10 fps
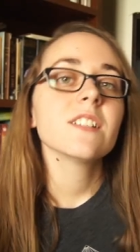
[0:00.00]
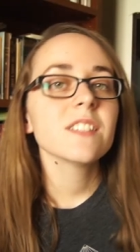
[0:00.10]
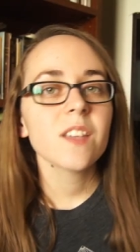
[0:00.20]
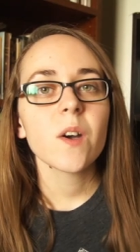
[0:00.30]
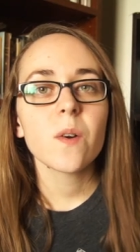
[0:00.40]

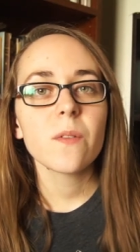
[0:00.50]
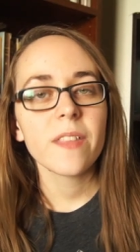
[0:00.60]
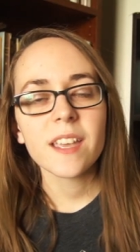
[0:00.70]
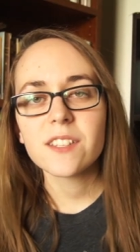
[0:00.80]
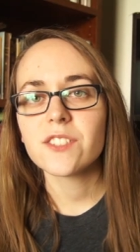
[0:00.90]
So
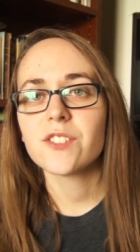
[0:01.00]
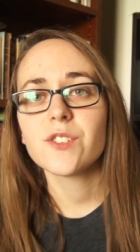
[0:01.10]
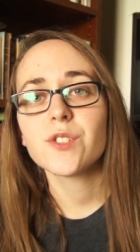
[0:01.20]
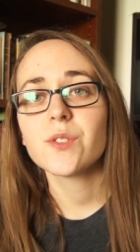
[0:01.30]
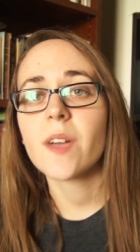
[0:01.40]
thanks
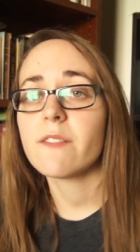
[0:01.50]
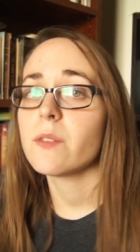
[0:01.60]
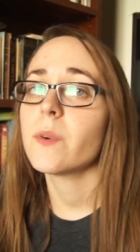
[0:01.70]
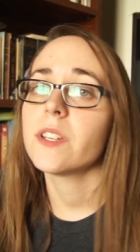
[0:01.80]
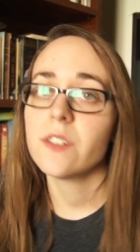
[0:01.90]
to
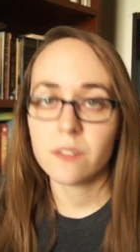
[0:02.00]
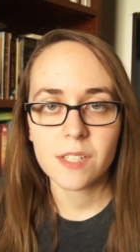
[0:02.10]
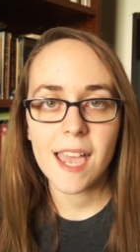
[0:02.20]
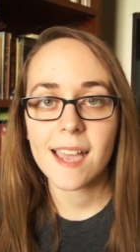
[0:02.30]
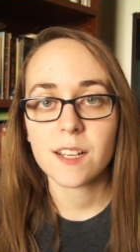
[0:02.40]
everyone who
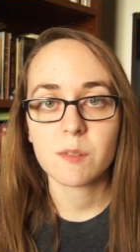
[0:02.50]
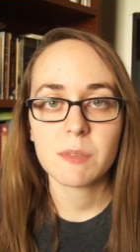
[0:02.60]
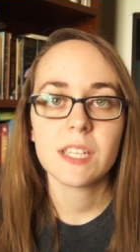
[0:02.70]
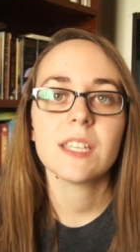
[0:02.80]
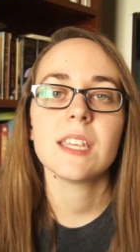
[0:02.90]
tagged
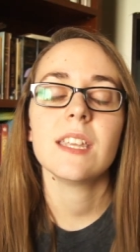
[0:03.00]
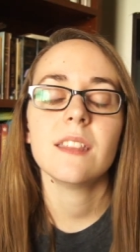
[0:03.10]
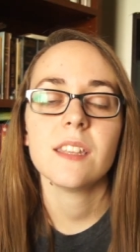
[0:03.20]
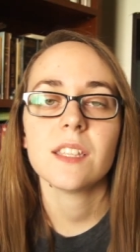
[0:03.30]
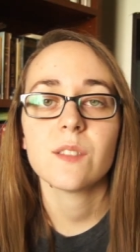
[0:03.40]
me
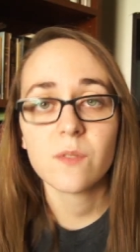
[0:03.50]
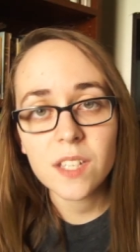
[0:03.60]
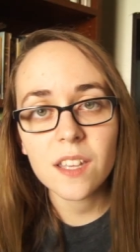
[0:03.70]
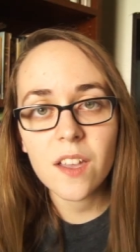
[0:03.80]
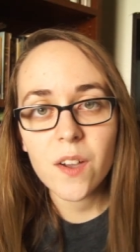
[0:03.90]
in these
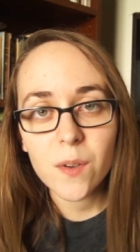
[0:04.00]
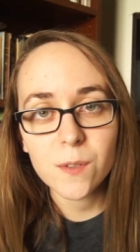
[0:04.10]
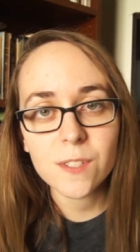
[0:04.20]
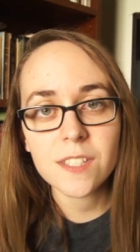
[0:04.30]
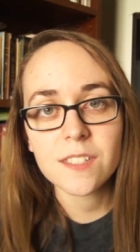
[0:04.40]

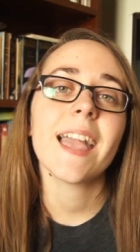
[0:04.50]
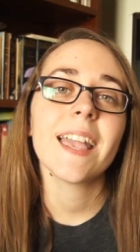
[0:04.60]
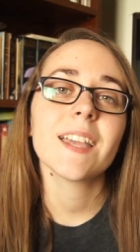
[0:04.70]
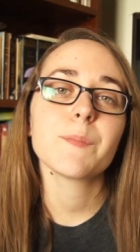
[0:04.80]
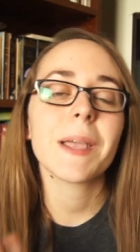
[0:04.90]
videos and